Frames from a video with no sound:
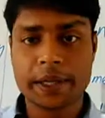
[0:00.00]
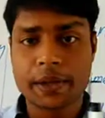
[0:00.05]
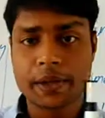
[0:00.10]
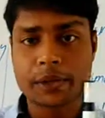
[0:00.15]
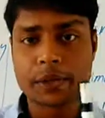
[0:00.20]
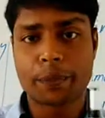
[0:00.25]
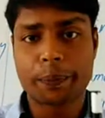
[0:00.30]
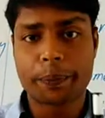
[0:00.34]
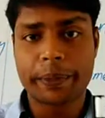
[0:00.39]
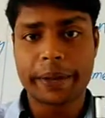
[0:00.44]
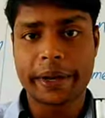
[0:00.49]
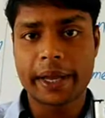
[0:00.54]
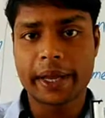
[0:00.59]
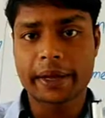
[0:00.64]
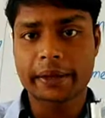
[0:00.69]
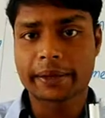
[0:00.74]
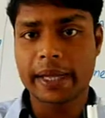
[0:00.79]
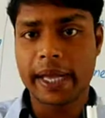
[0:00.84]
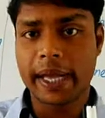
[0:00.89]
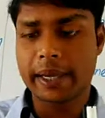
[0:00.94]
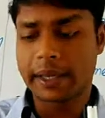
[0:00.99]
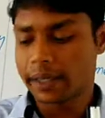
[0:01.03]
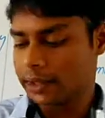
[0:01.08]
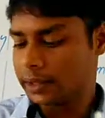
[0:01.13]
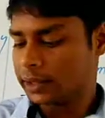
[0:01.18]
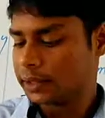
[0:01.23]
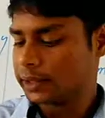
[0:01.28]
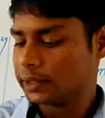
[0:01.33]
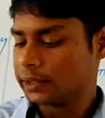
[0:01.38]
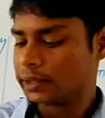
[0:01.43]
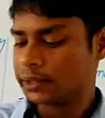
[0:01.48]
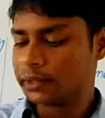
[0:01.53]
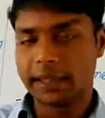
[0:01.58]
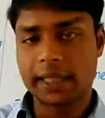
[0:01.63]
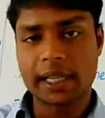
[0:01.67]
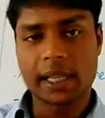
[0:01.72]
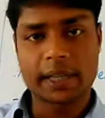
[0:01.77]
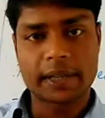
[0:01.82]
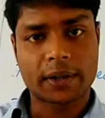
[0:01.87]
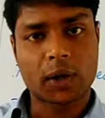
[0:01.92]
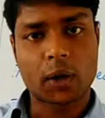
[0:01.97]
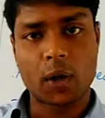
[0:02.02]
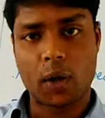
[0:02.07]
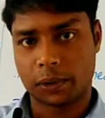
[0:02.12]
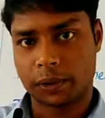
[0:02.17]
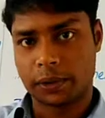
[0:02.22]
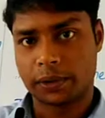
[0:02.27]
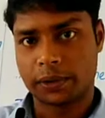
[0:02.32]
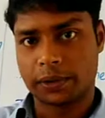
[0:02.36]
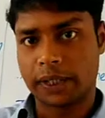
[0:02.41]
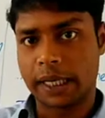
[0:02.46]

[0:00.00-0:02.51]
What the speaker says: superior than the cloth.